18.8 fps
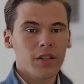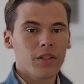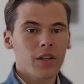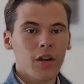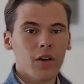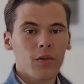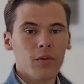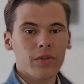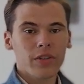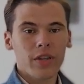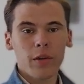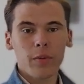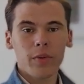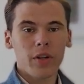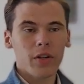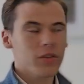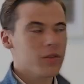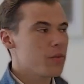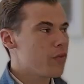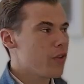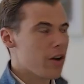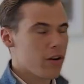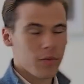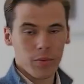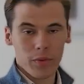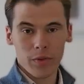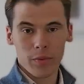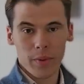So say we know some
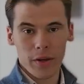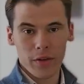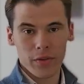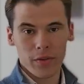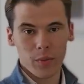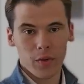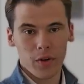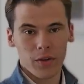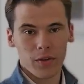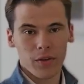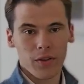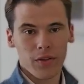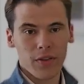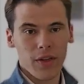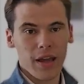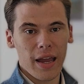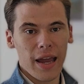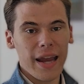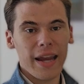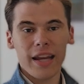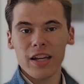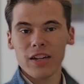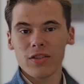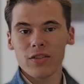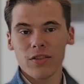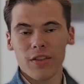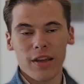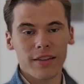variables about someone, their
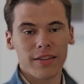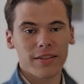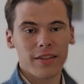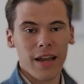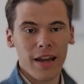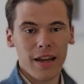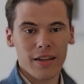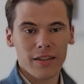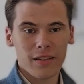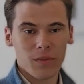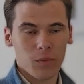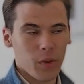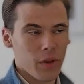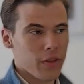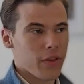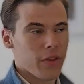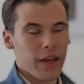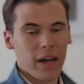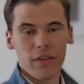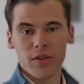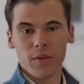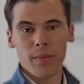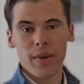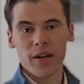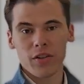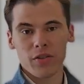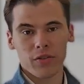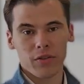age, their sex, and whether they have
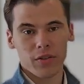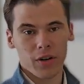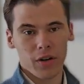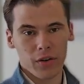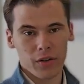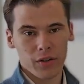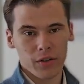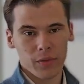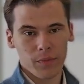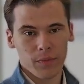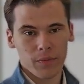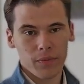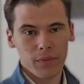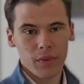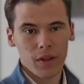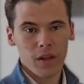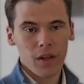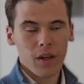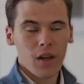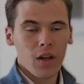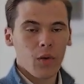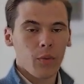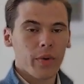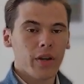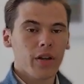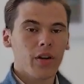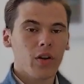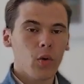dementia or not.
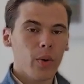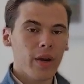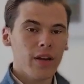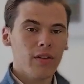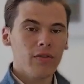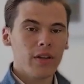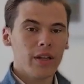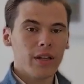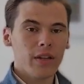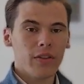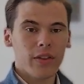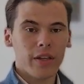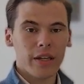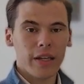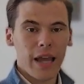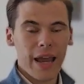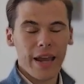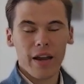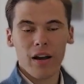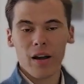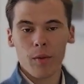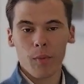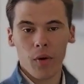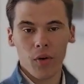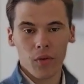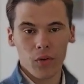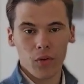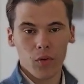We can query the AI
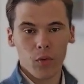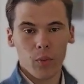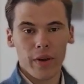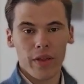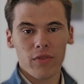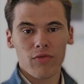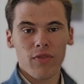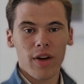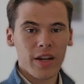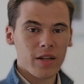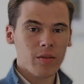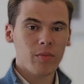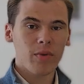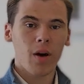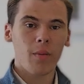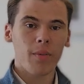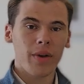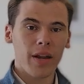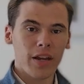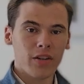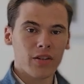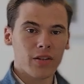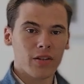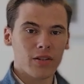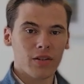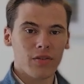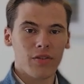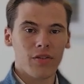model with random
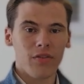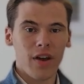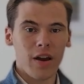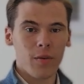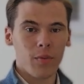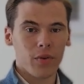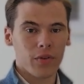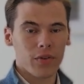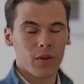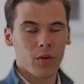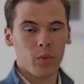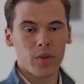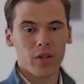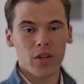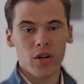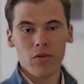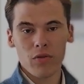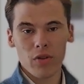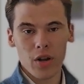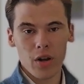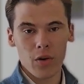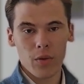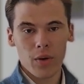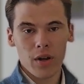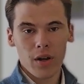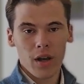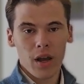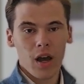combinations of the variables that we don't
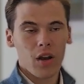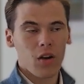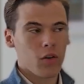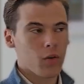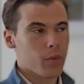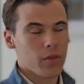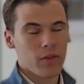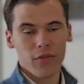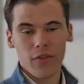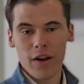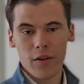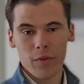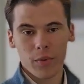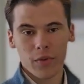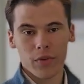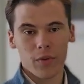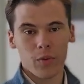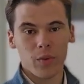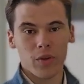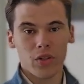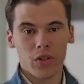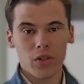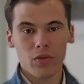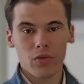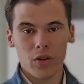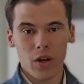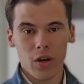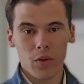know, along with the variables that we
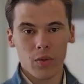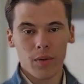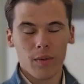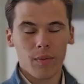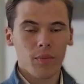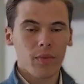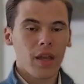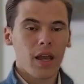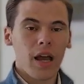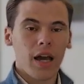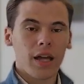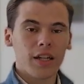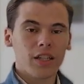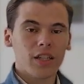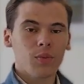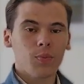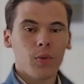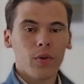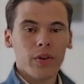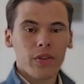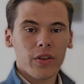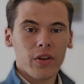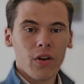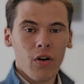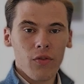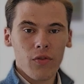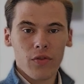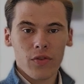do know, and exploit the
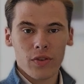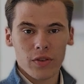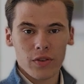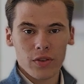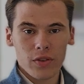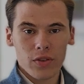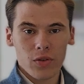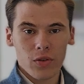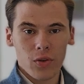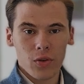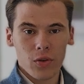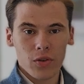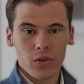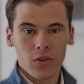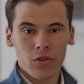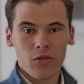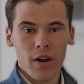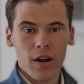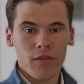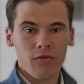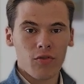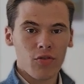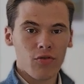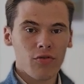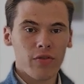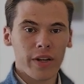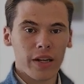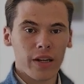confidence score to try and
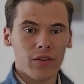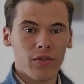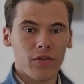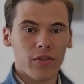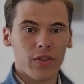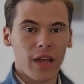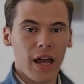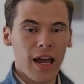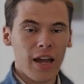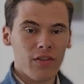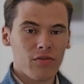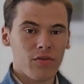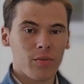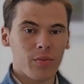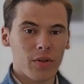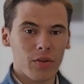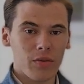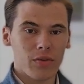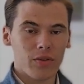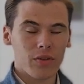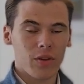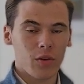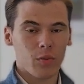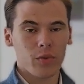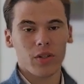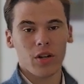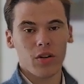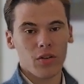retrieve the attributes
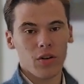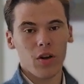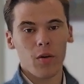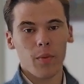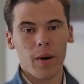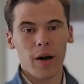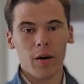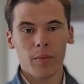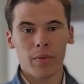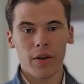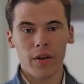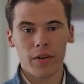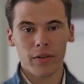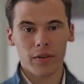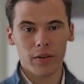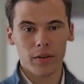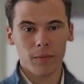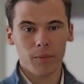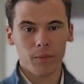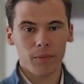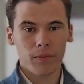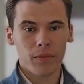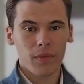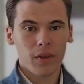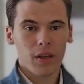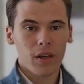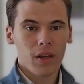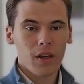that we don't know about a person.
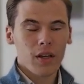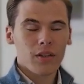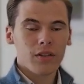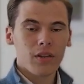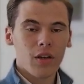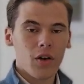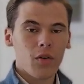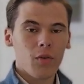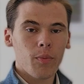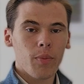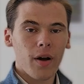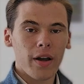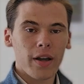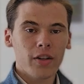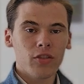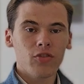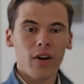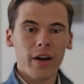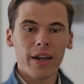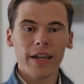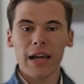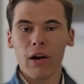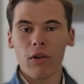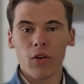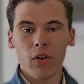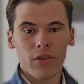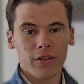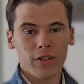So by trying
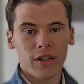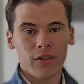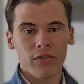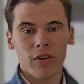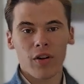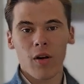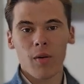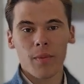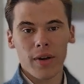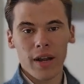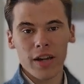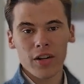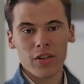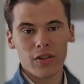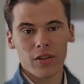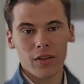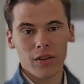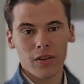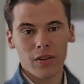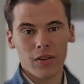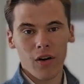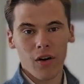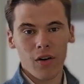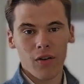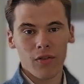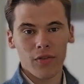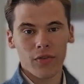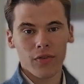out lots of different combinations
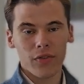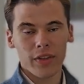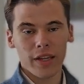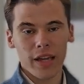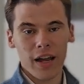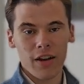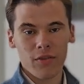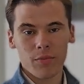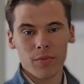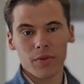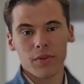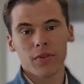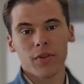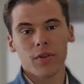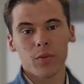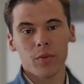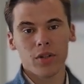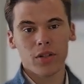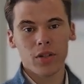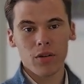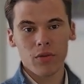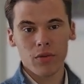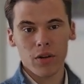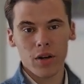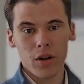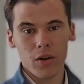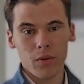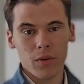of the attributes that we
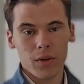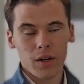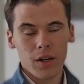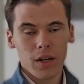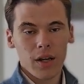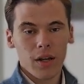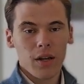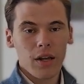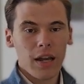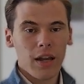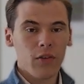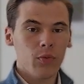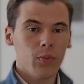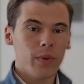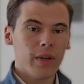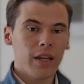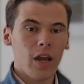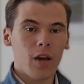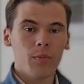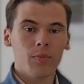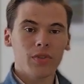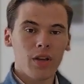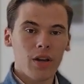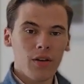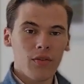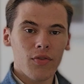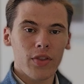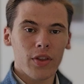don't know, if we
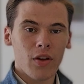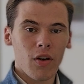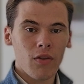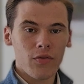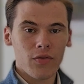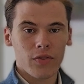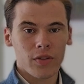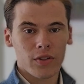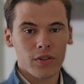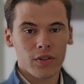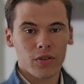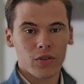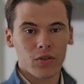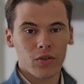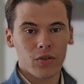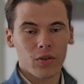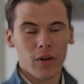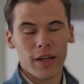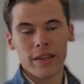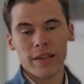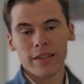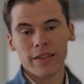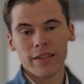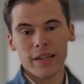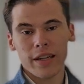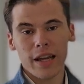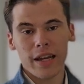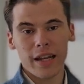observe the confidence score and
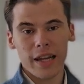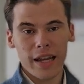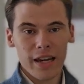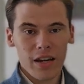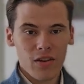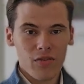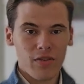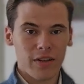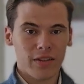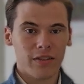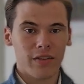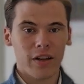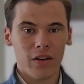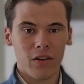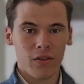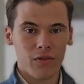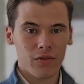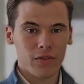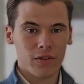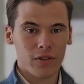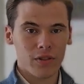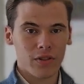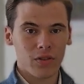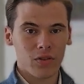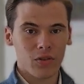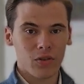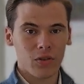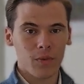see an increase in that confidence
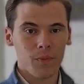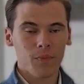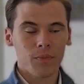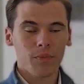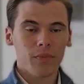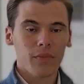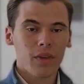score,